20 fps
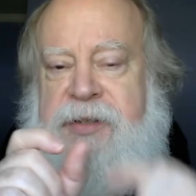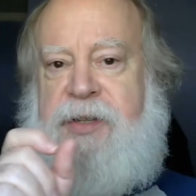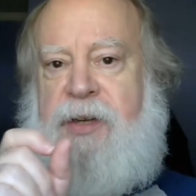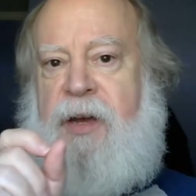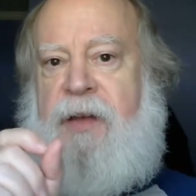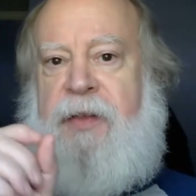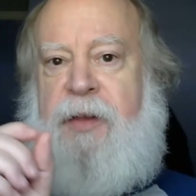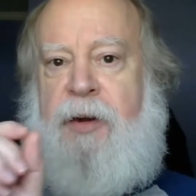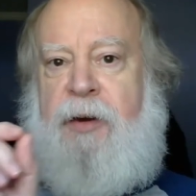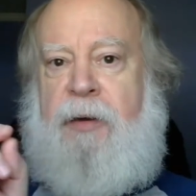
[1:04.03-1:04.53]

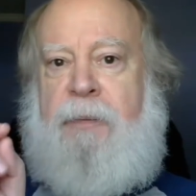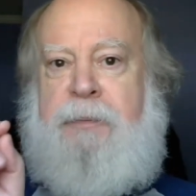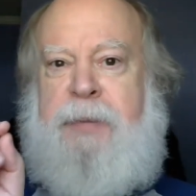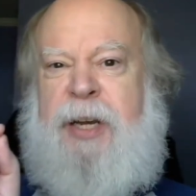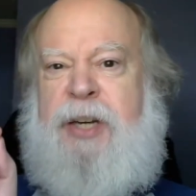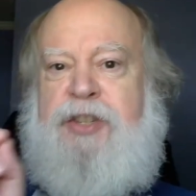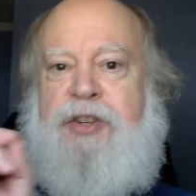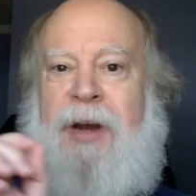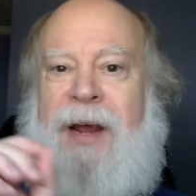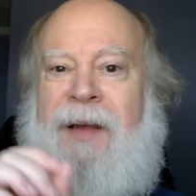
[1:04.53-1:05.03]
on there, or
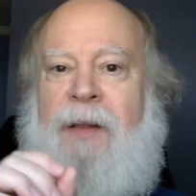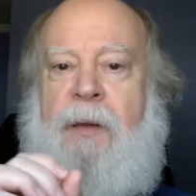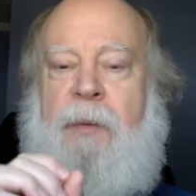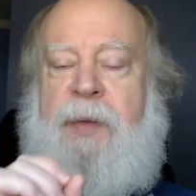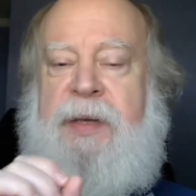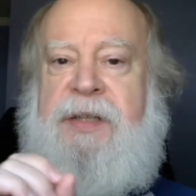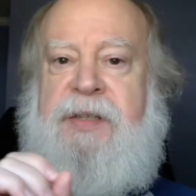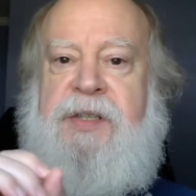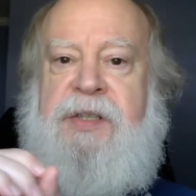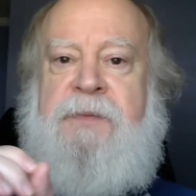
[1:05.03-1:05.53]
picture
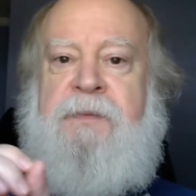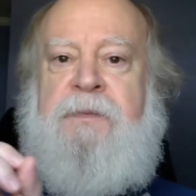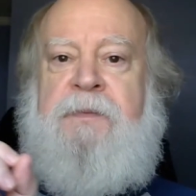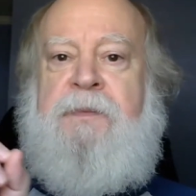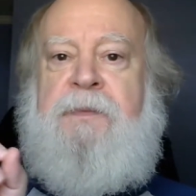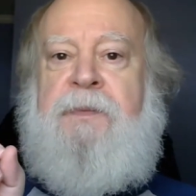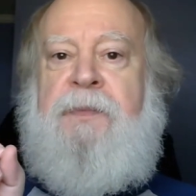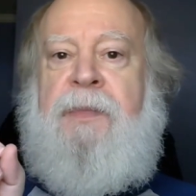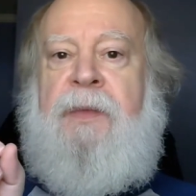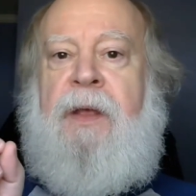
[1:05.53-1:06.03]
elements,
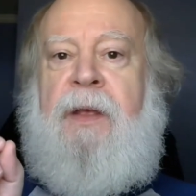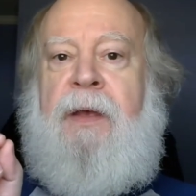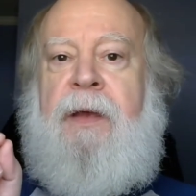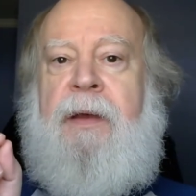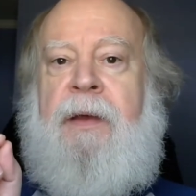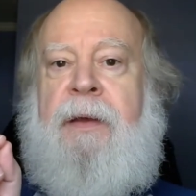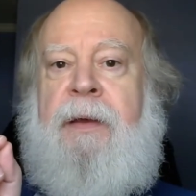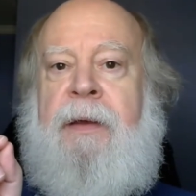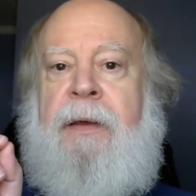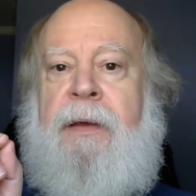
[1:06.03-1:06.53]

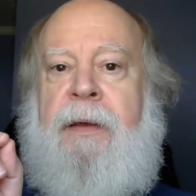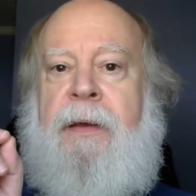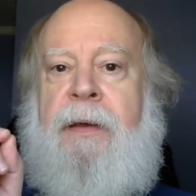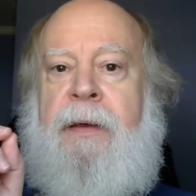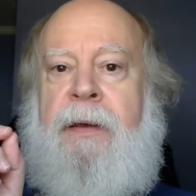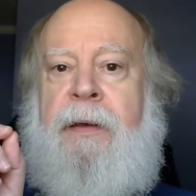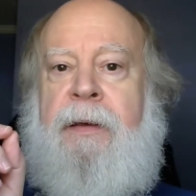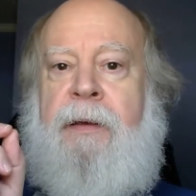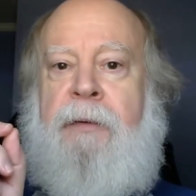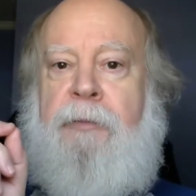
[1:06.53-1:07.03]

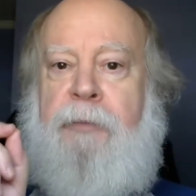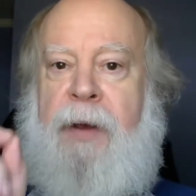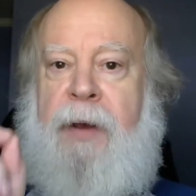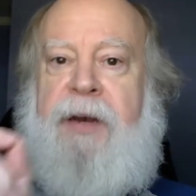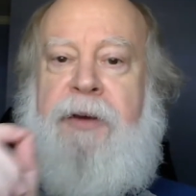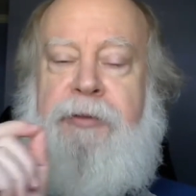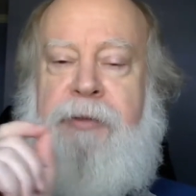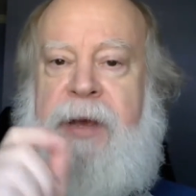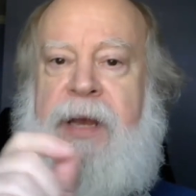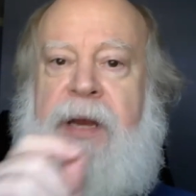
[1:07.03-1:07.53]

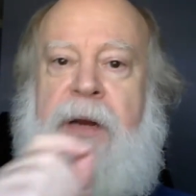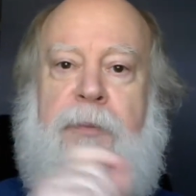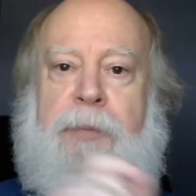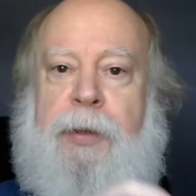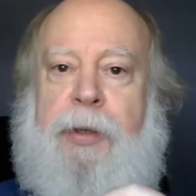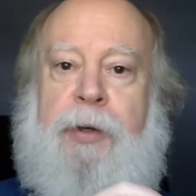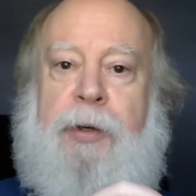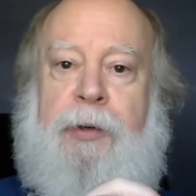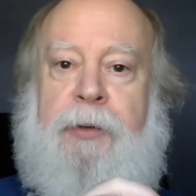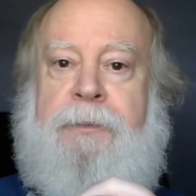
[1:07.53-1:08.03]
red, green, and
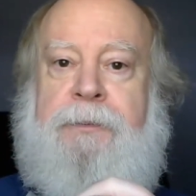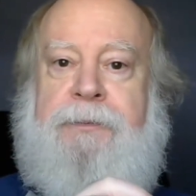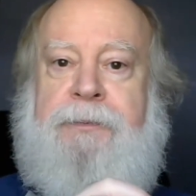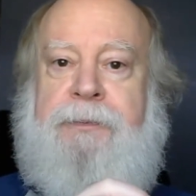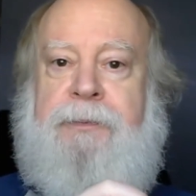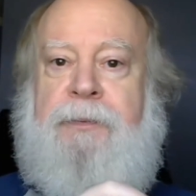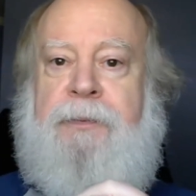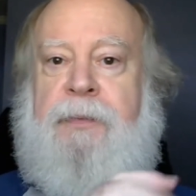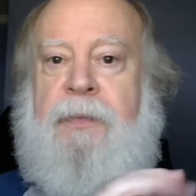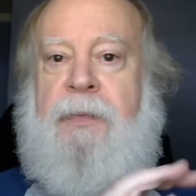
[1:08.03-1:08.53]
blue,
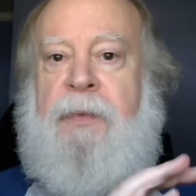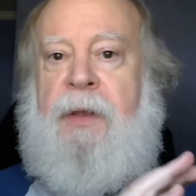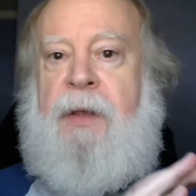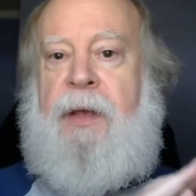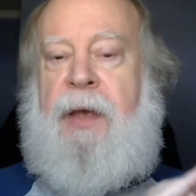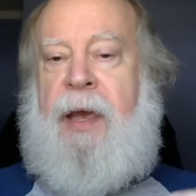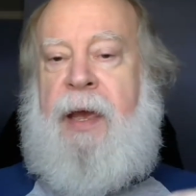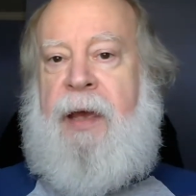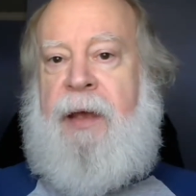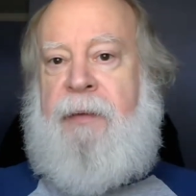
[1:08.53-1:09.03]

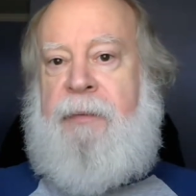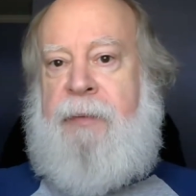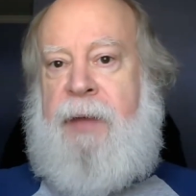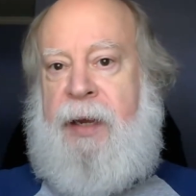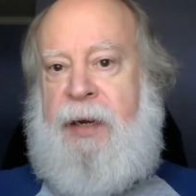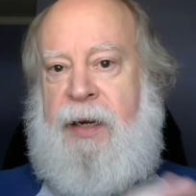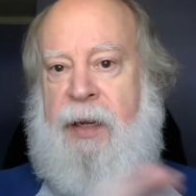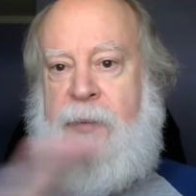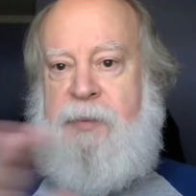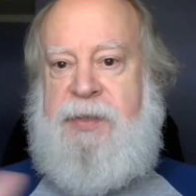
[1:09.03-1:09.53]
and
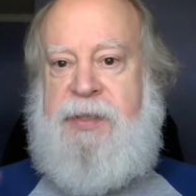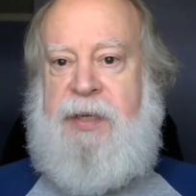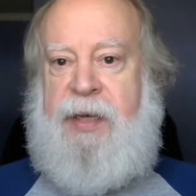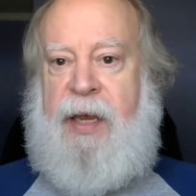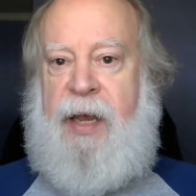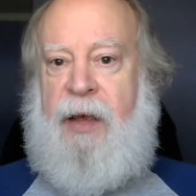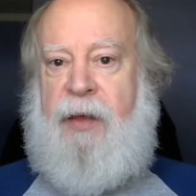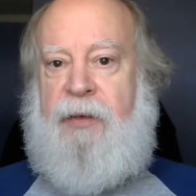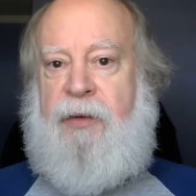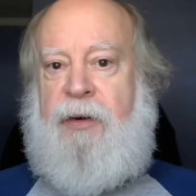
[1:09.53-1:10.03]
that comes
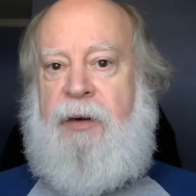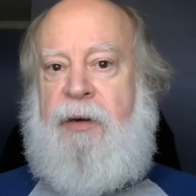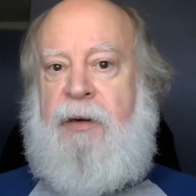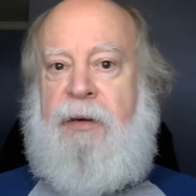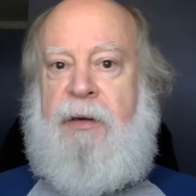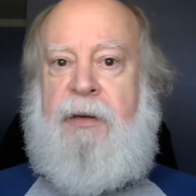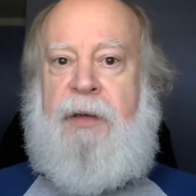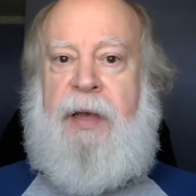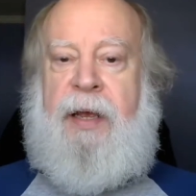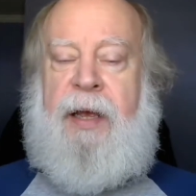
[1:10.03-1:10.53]

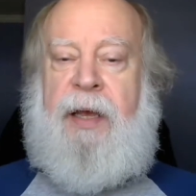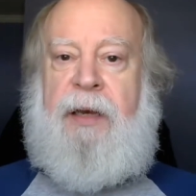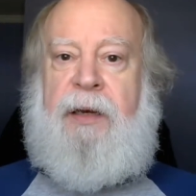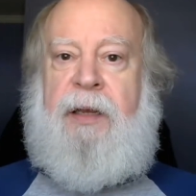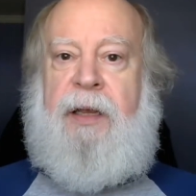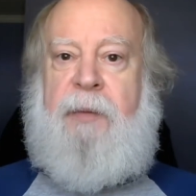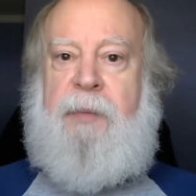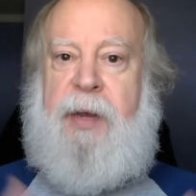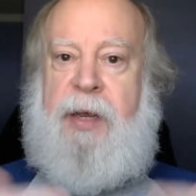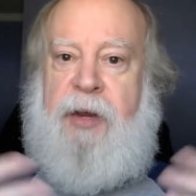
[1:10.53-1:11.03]
together
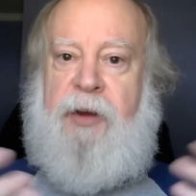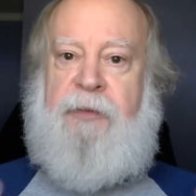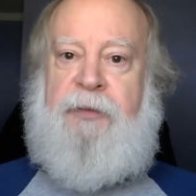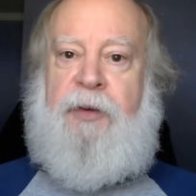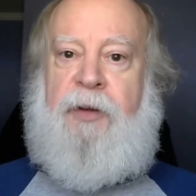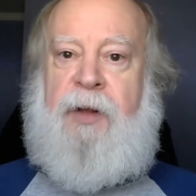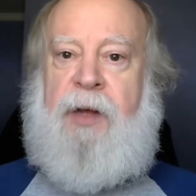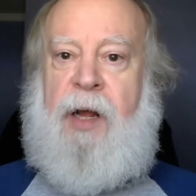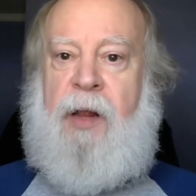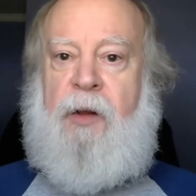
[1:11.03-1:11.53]
and can make your
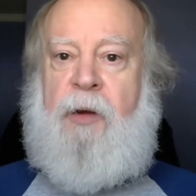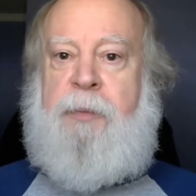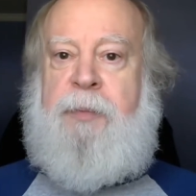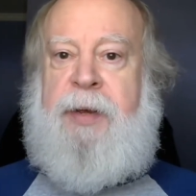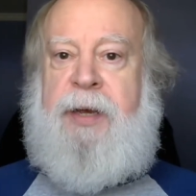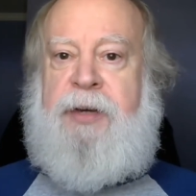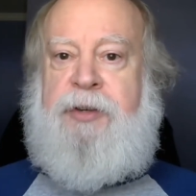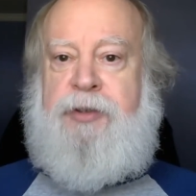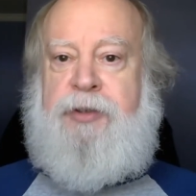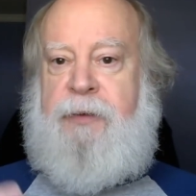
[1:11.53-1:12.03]
full color
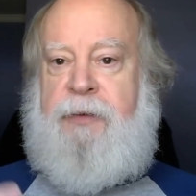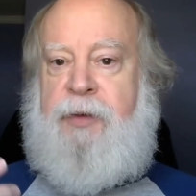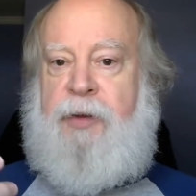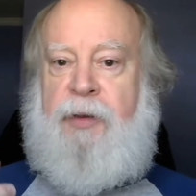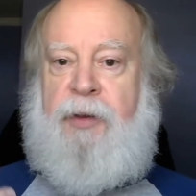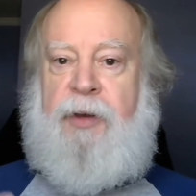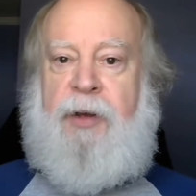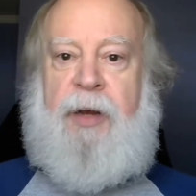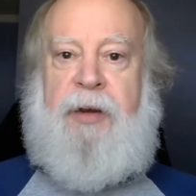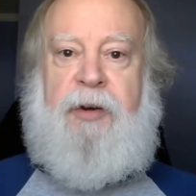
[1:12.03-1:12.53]
picture. If
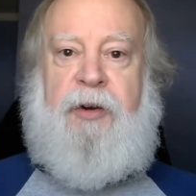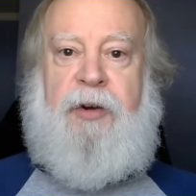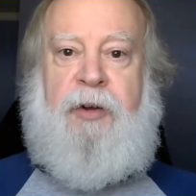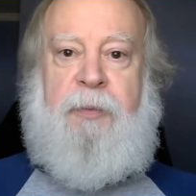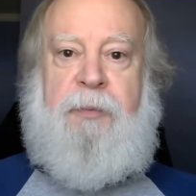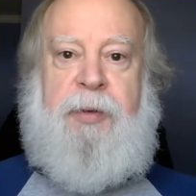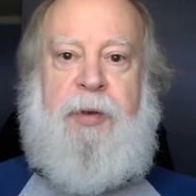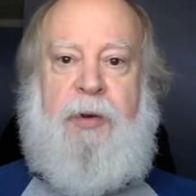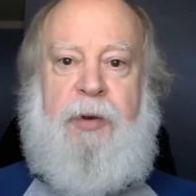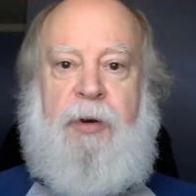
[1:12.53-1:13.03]
you look on your
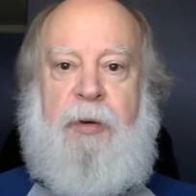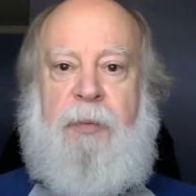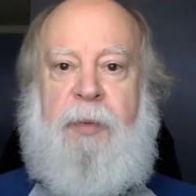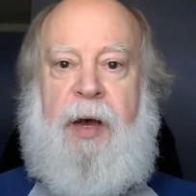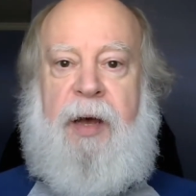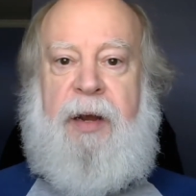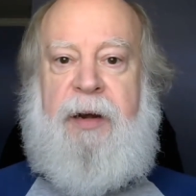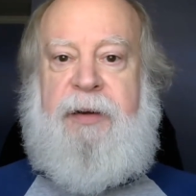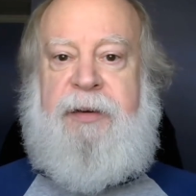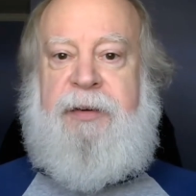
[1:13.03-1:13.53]
computer
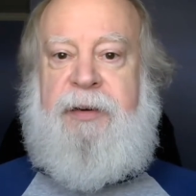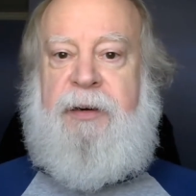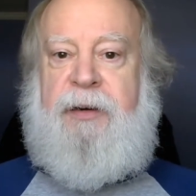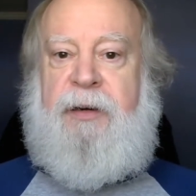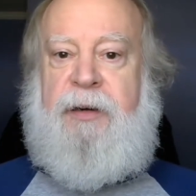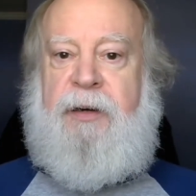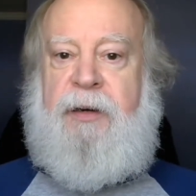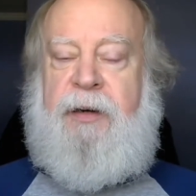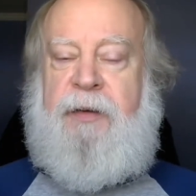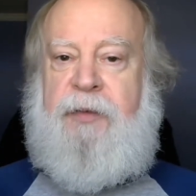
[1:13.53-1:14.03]

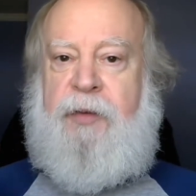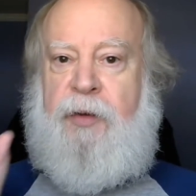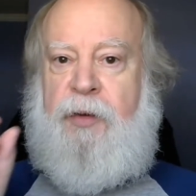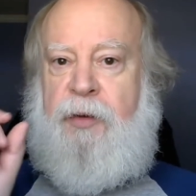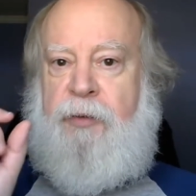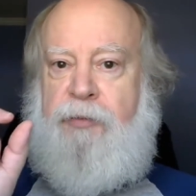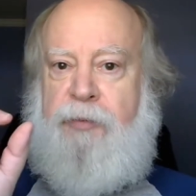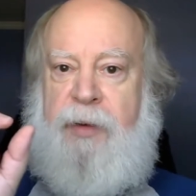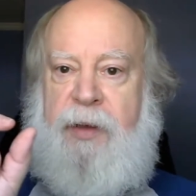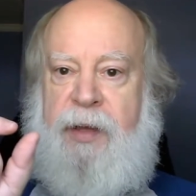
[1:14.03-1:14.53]
monitor, if you
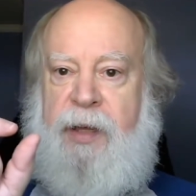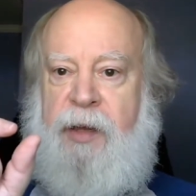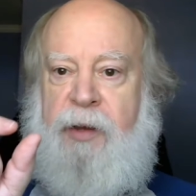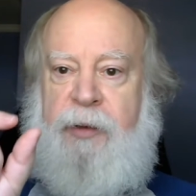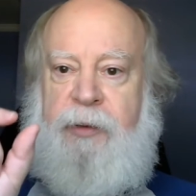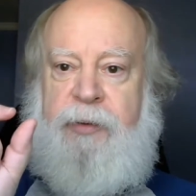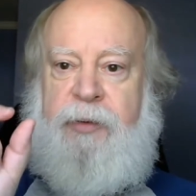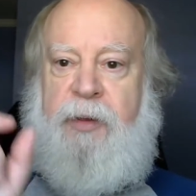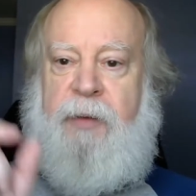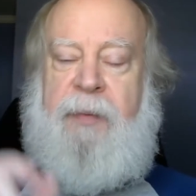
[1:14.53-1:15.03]
look really
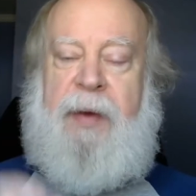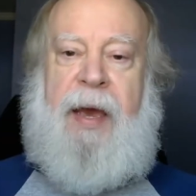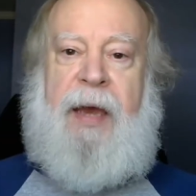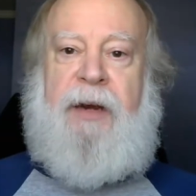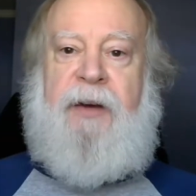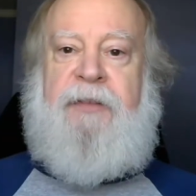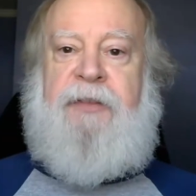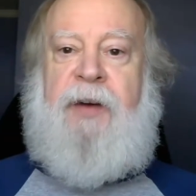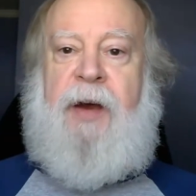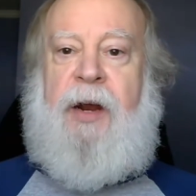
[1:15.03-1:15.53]
close to the
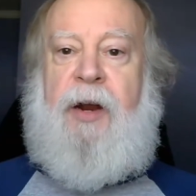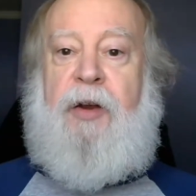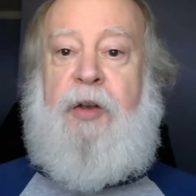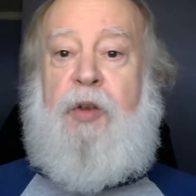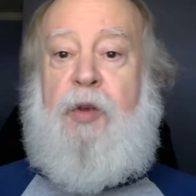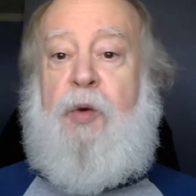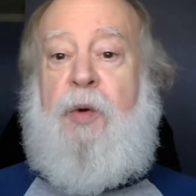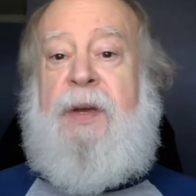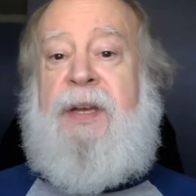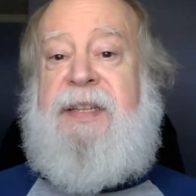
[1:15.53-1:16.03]
magnifier,
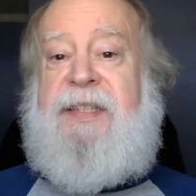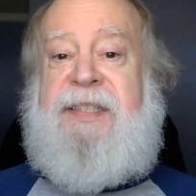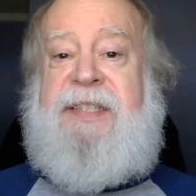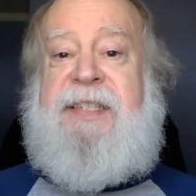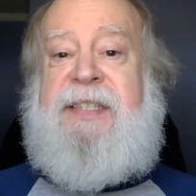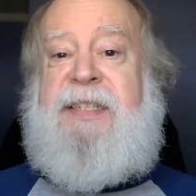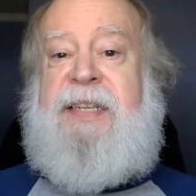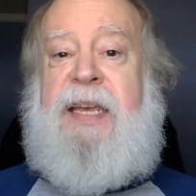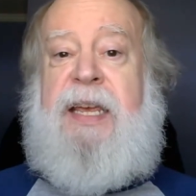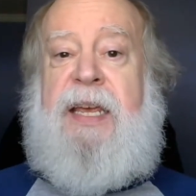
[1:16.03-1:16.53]
you can
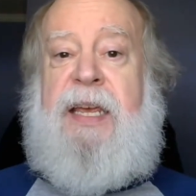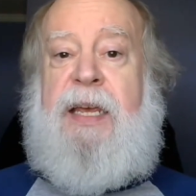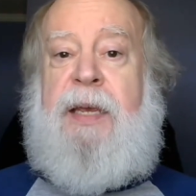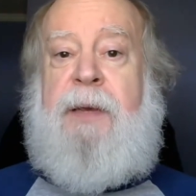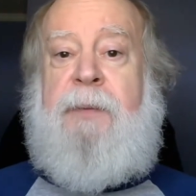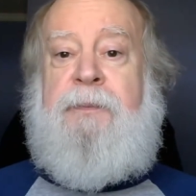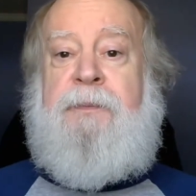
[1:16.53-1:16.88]
see